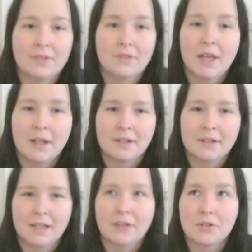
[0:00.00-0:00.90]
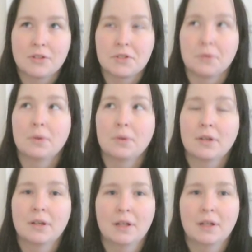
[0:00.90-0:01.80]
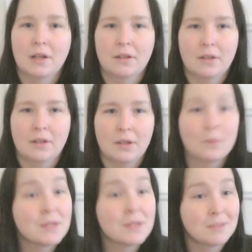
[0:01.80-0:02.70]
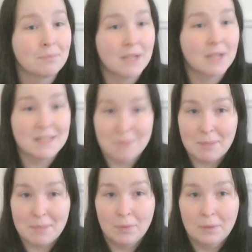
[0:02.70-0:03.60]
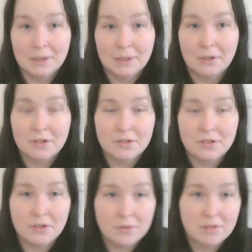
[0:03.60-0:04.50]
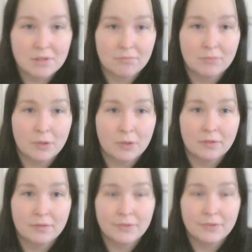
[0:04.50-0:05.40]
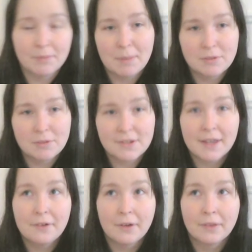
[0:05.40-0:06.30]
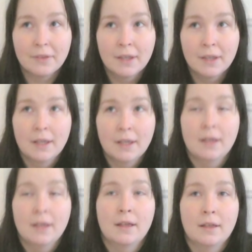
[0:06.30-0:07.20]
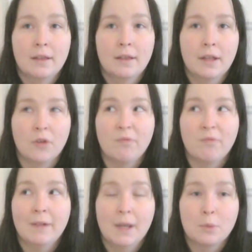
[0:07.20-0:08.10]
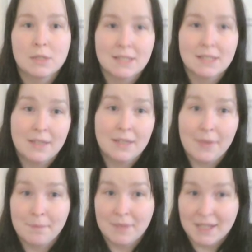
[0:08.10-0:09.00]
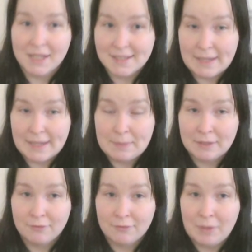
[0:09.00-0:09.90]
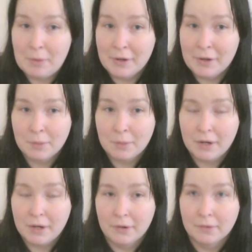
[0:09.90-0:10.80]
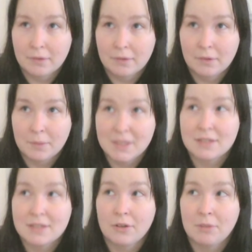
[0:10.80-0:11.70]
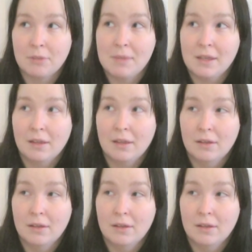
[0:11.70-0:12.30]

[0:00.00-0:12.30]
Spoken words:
And I got to talk with some nice people and learn to know some people's there, and hopefully I will see them next time in February, when it's going to be